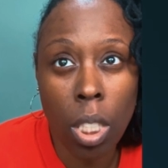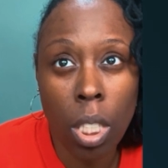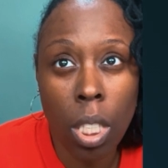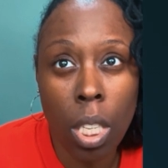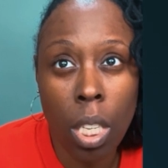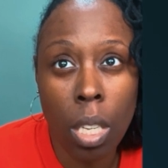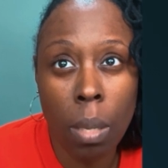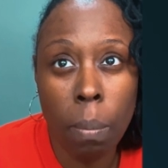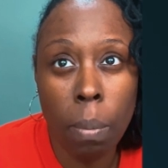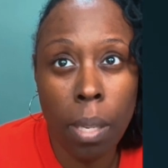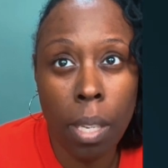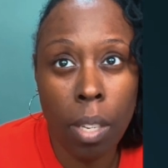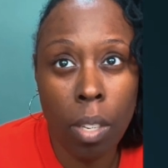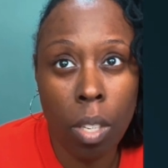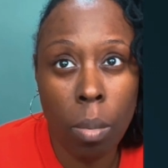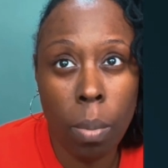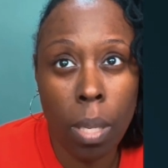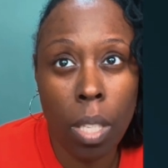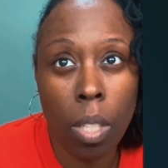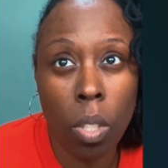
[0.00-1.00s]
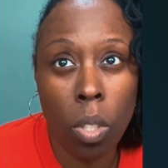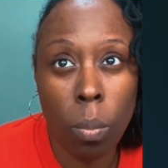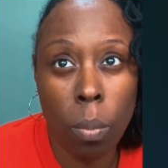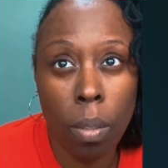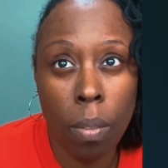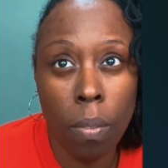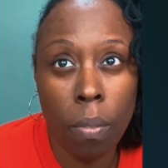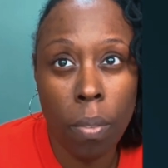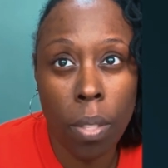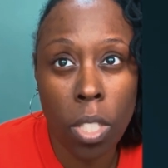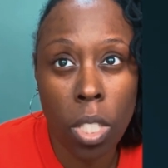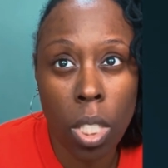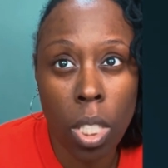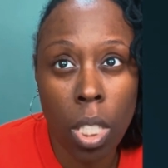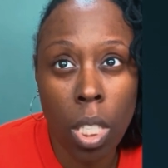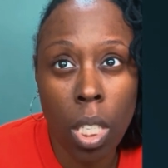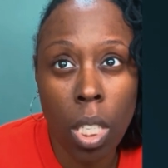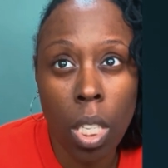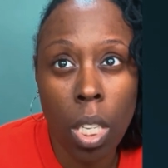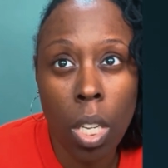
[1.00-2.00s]
He appeared to be a little bit
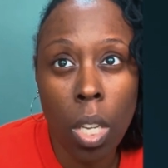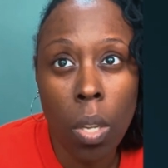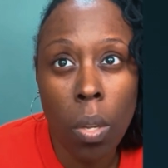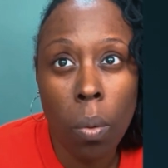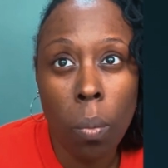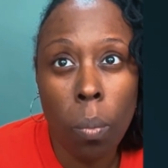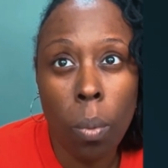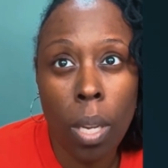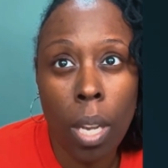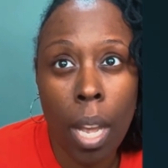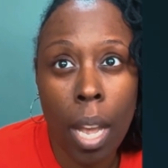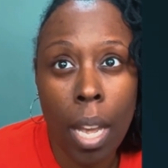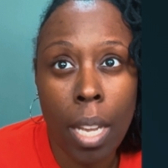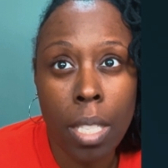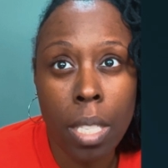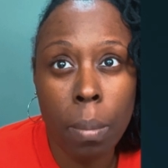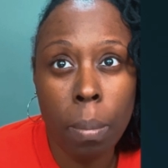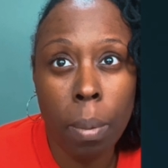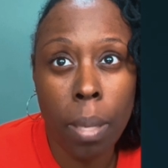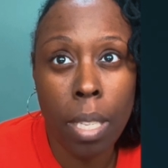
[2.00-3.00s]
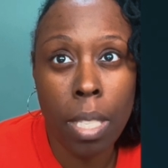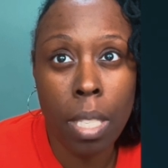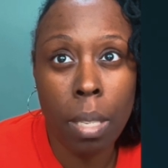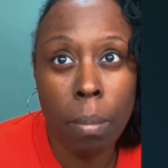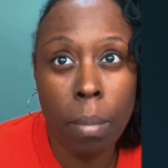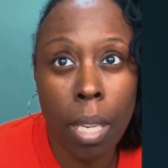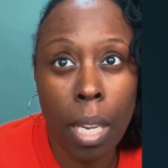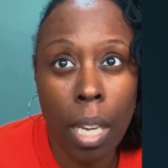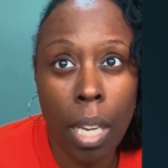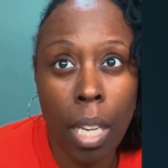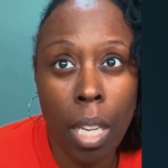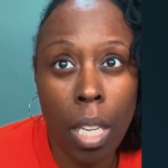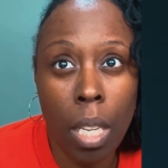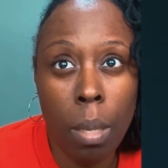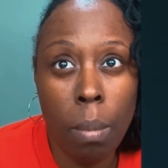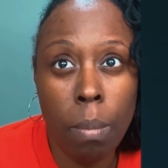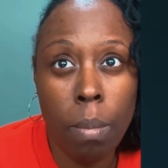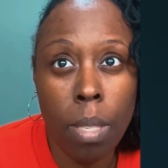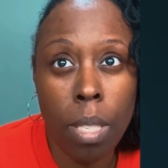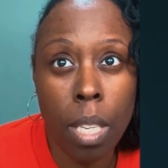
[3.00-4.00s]
fidgety. We had to play some
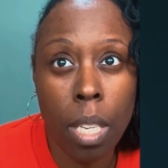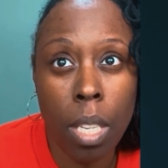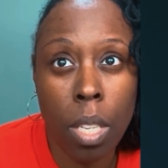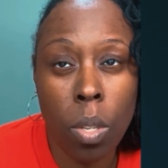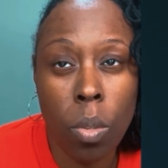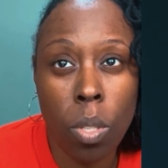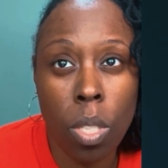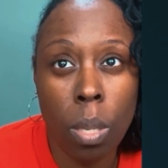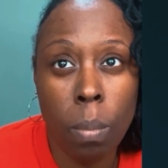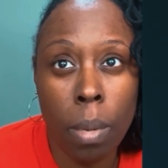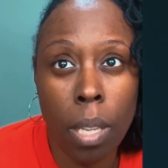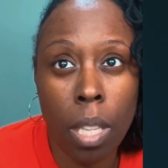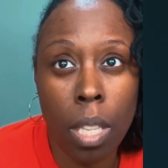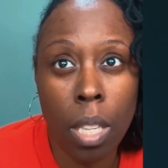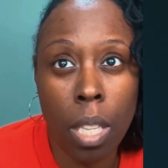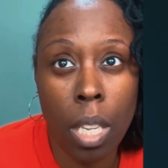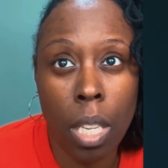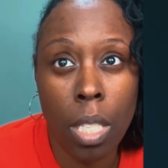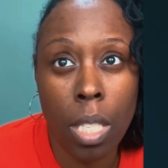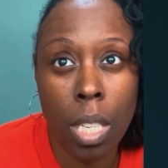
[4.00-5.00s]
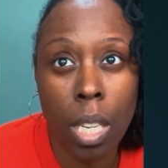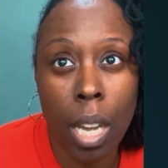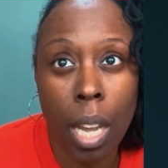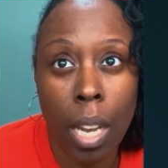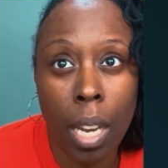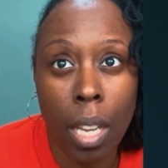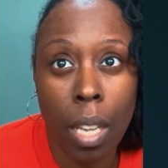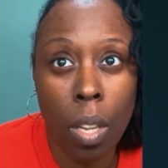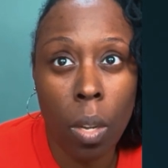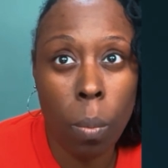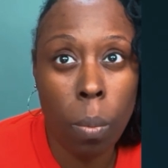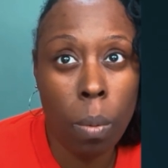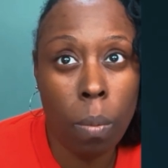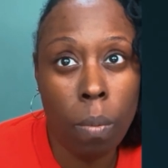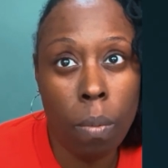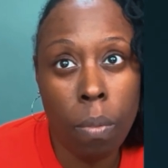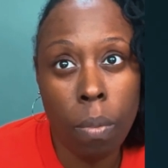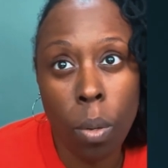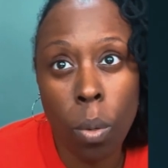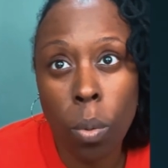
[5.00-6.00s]
games and do some other things to kind of help
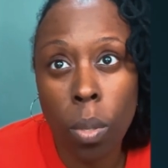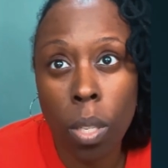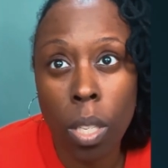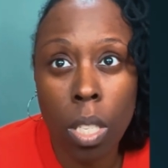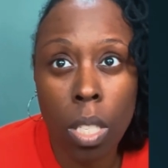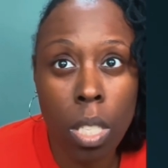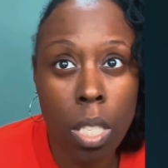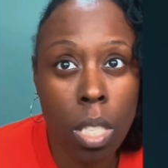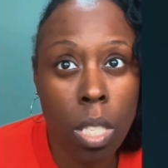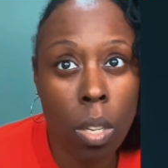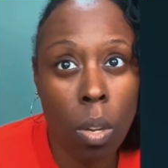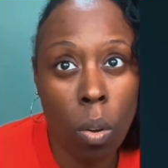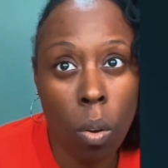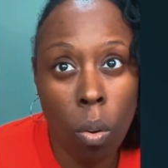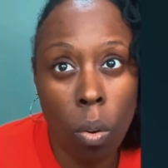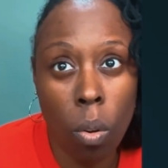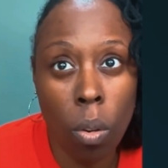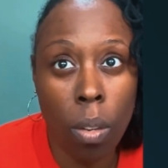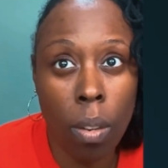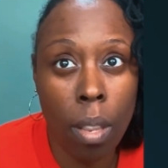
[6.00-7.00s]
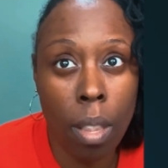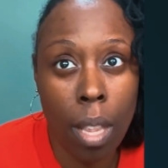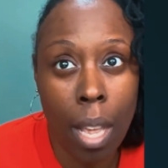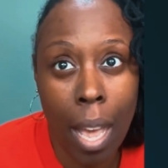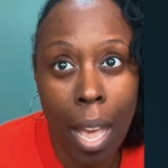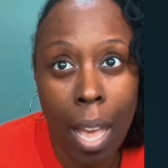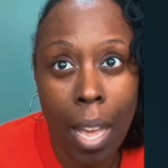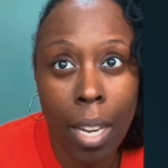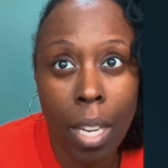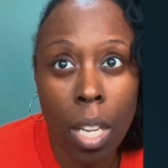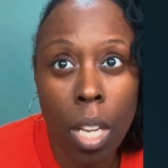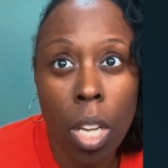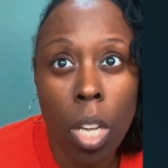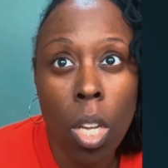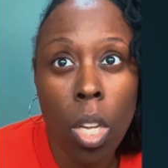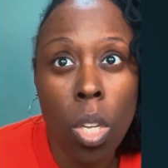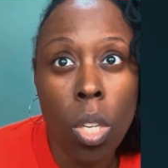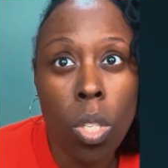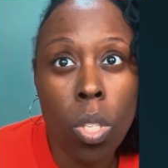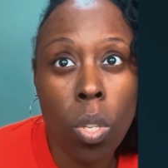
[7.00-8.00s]
him focus on that,
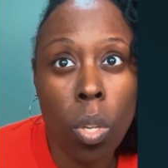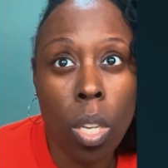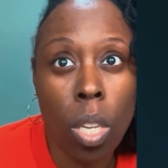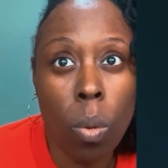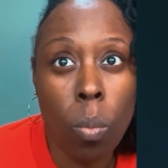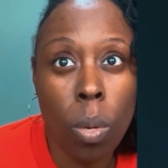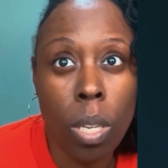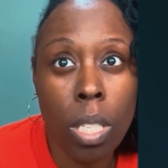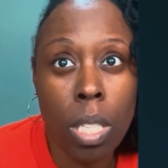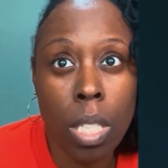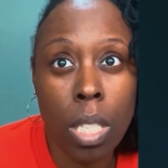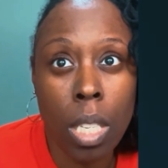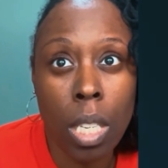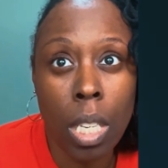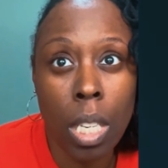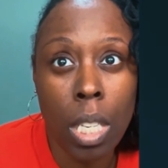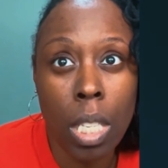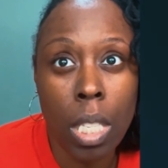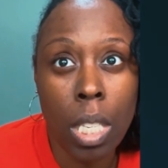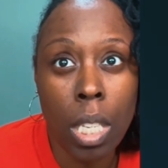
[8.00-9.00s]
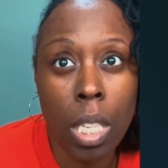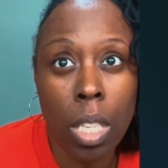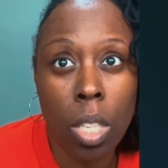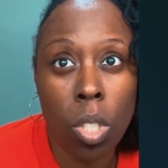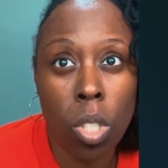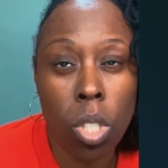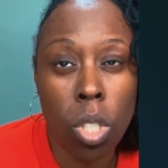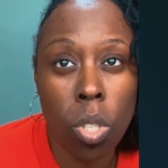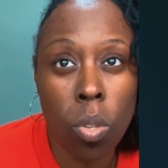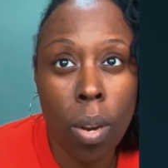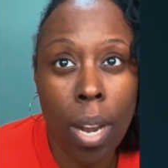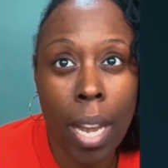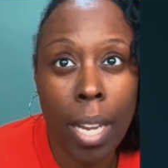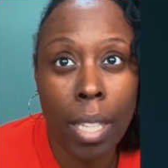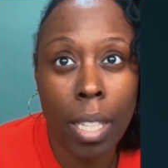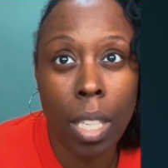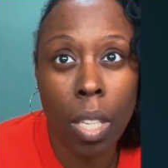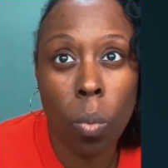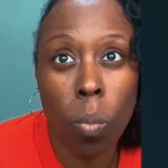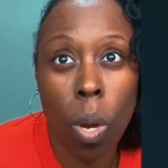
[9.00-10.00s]
so he wasn't easily
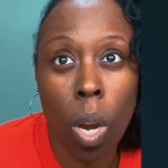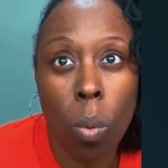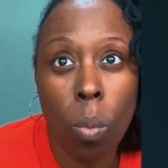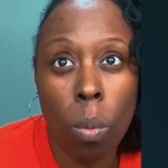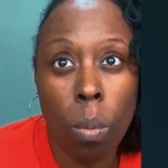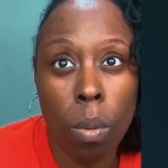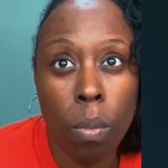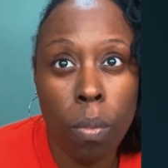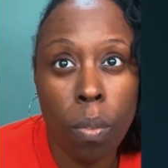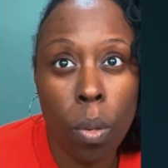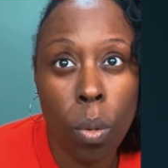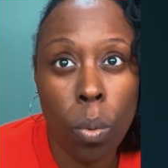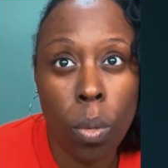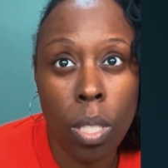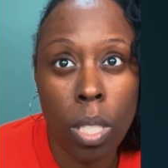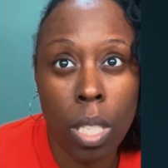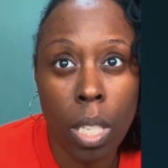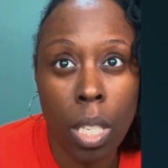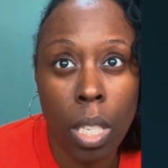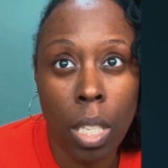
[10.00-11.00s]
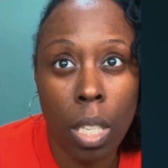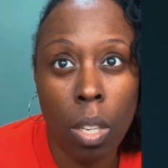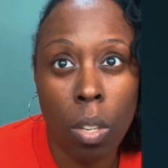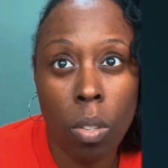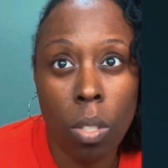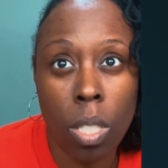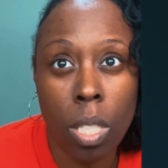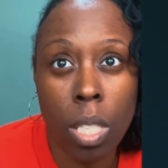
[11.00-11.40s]
distracted while we were focusing on